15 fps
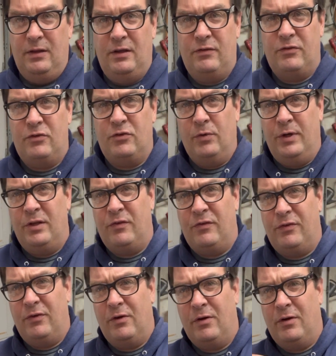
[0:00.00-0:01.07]

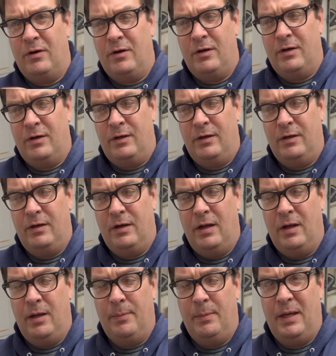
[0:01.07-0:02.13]
joints are,
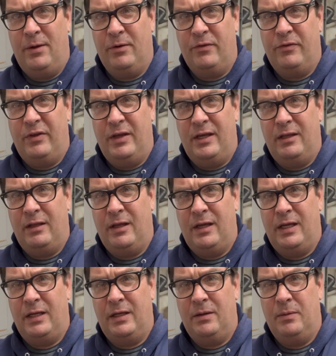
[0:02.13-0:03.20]
how to say,
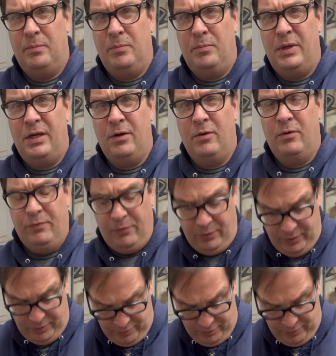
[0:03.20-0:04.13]
like beat over in